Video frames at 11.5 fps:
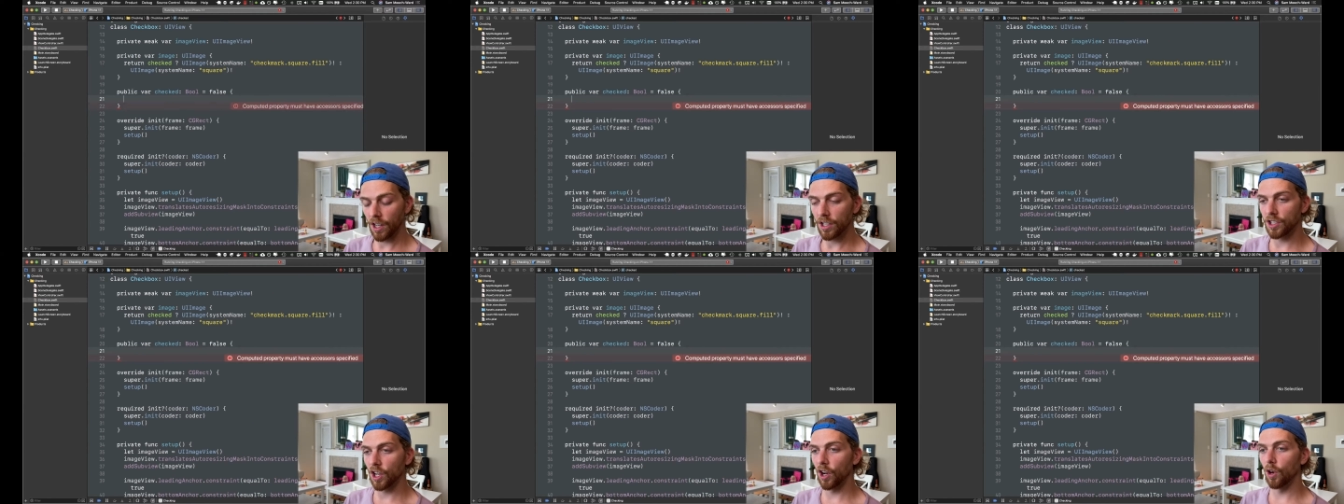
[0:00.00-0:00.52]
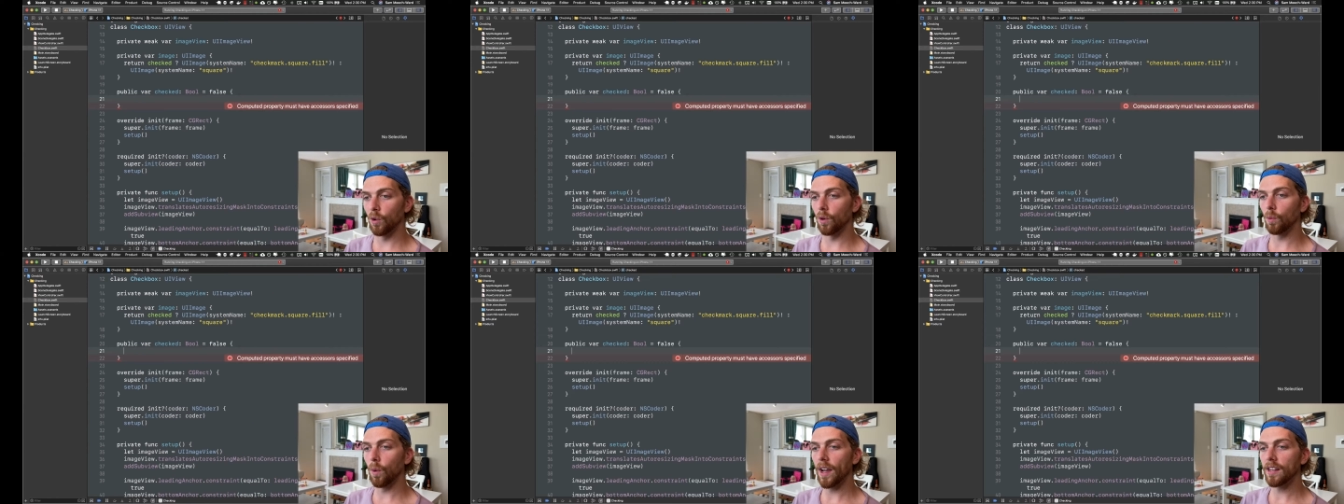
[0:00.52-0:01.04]

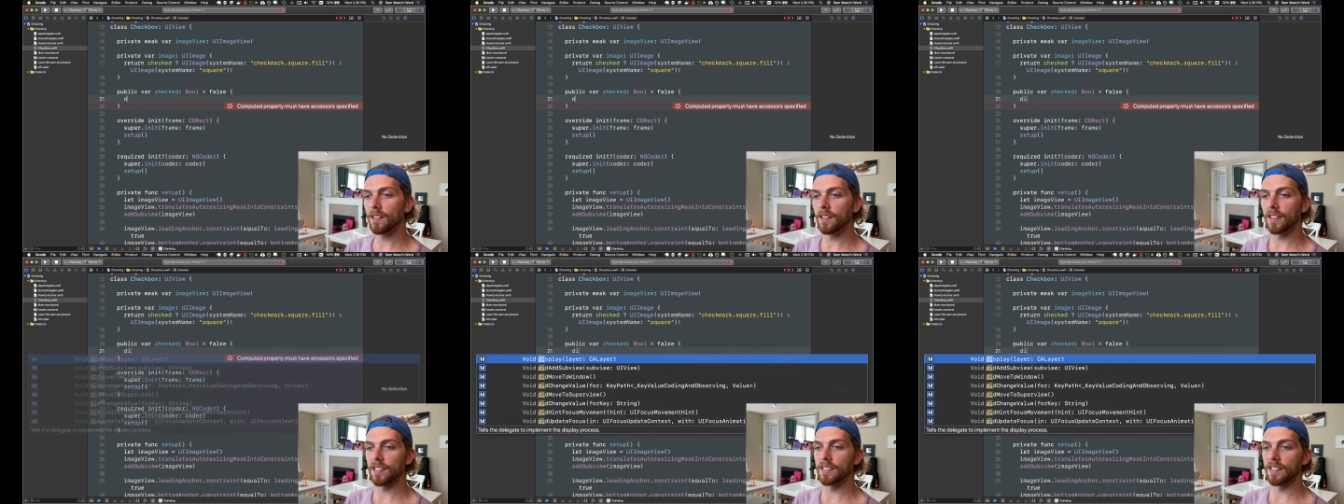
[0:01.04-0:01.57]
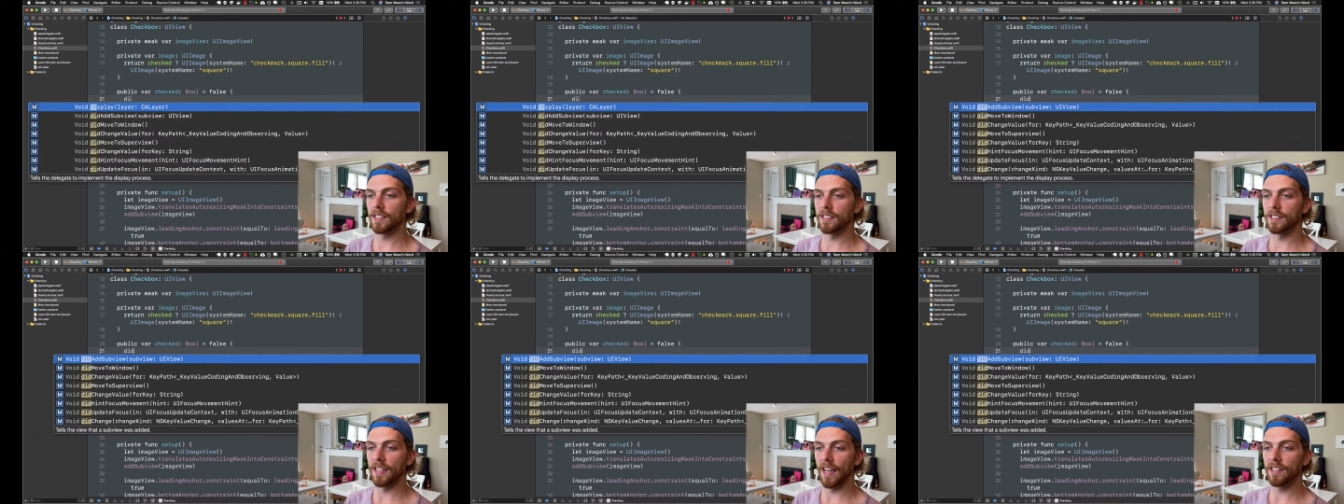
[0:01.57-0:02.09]
So when this is
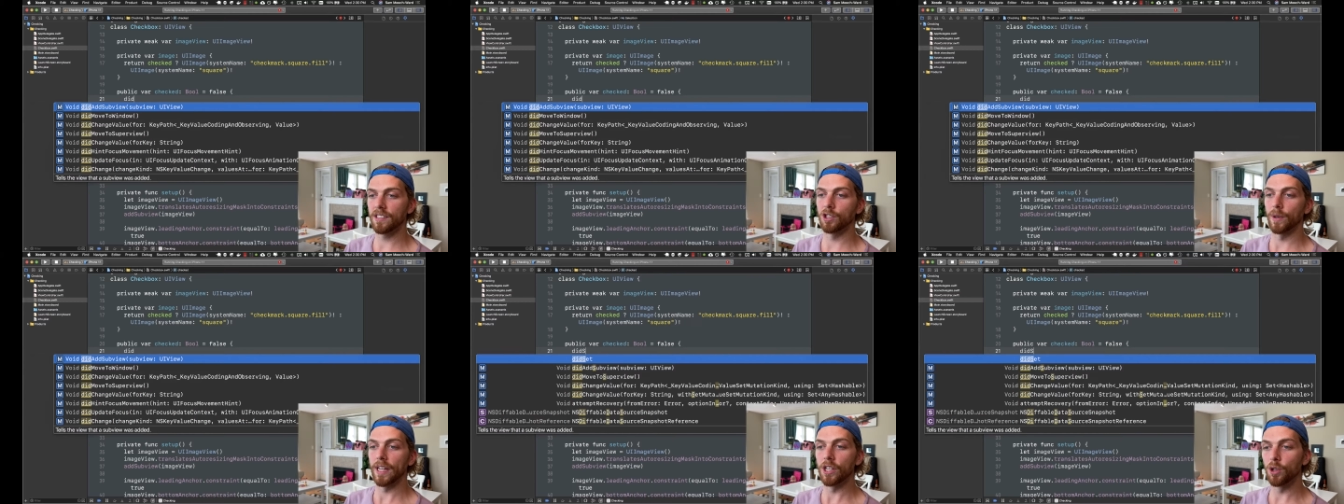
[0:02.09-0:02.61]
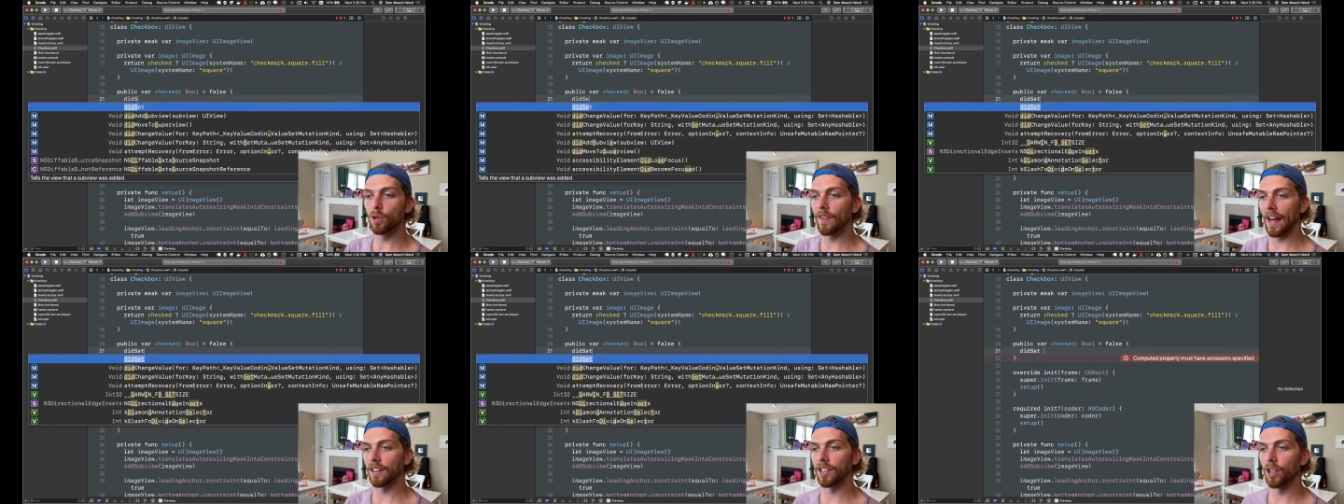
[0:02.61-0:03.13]
set to a new
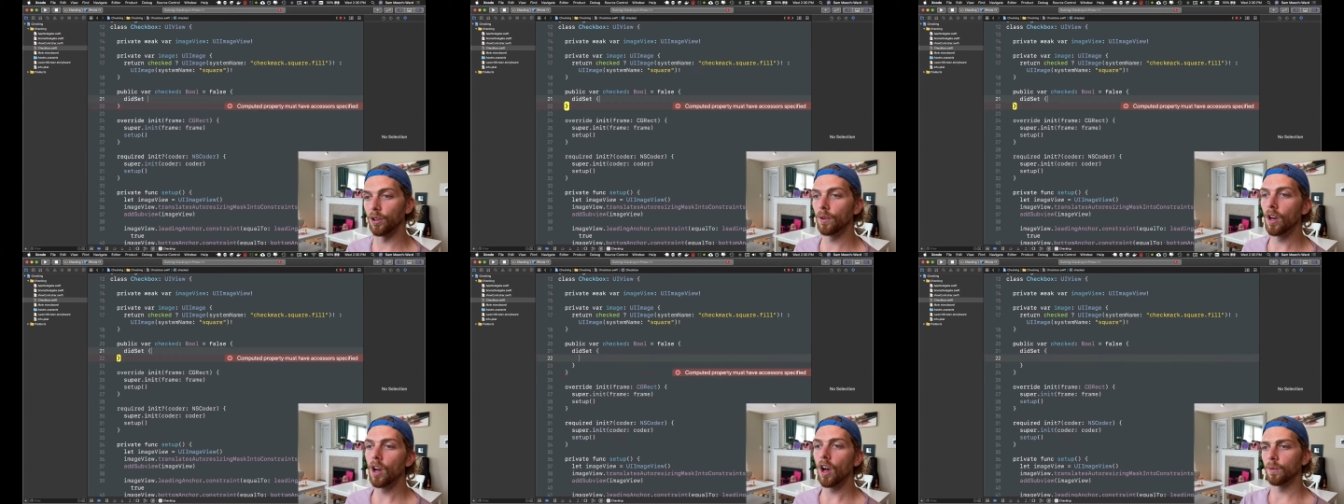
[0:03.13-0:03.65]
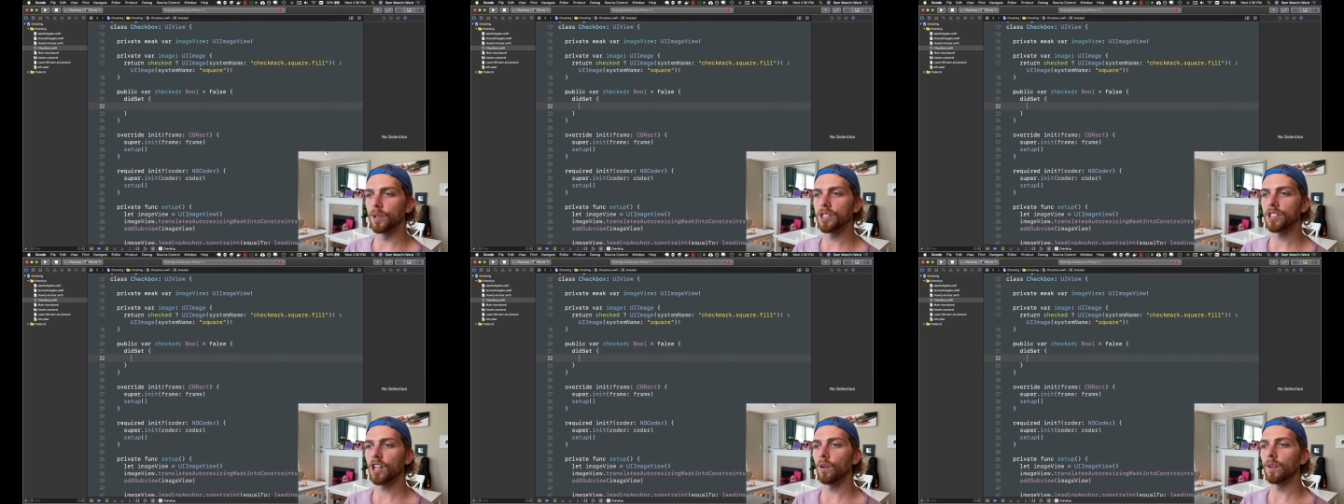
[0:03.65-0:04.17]
value, we're
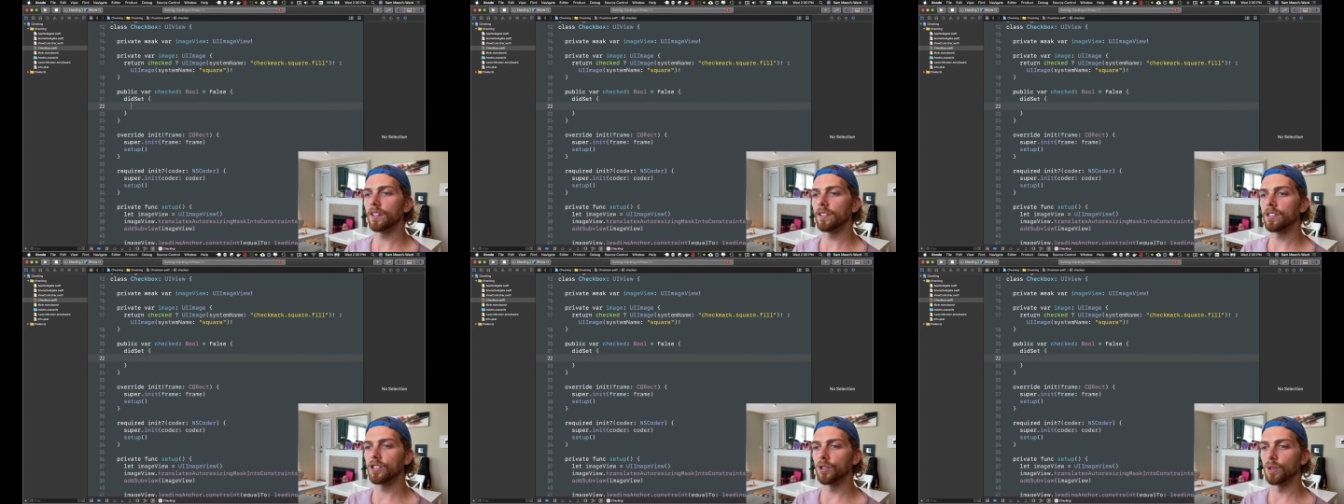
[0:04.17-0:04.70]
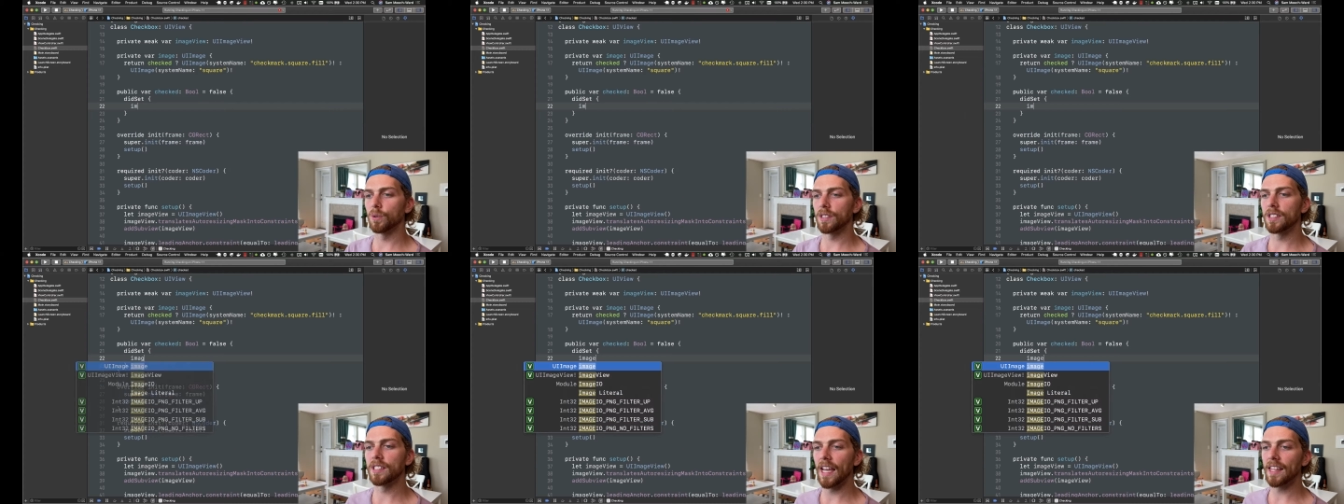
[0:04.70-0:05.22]
just going to
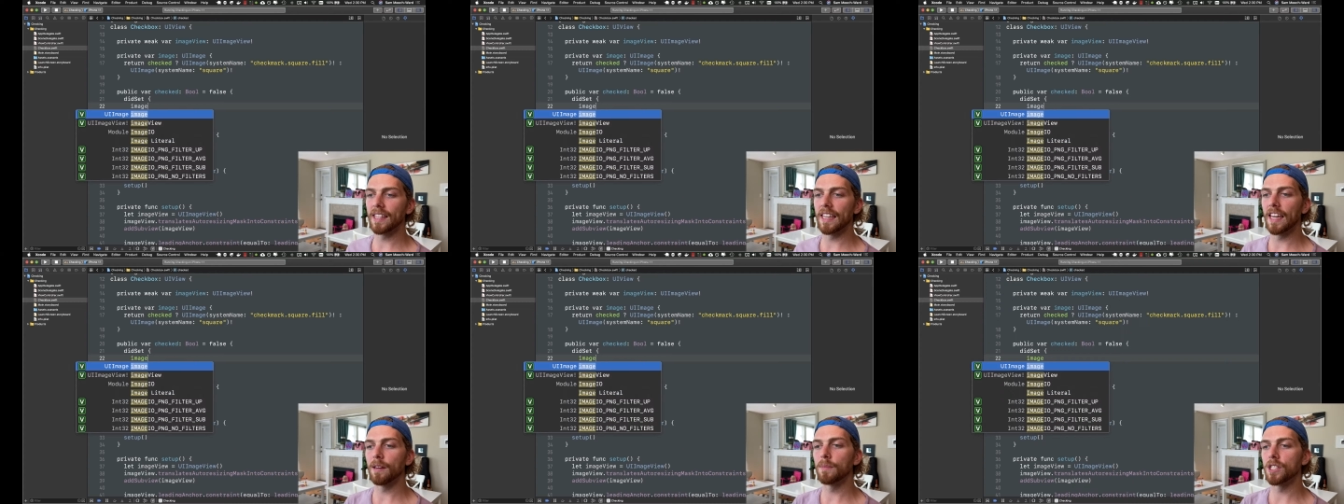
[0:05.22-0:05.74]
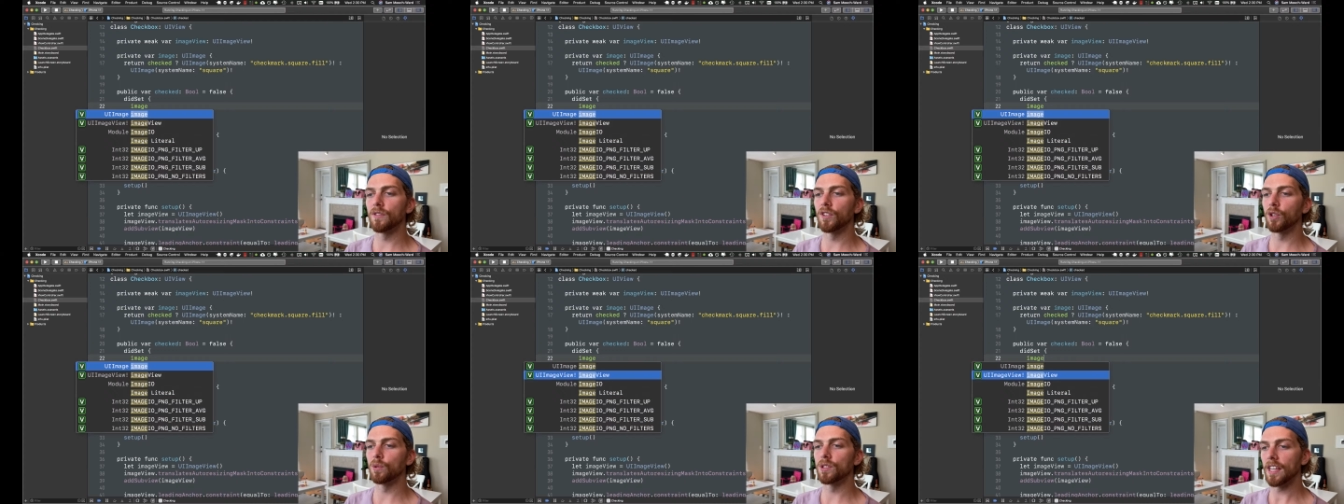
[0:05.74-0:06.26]
set the image view's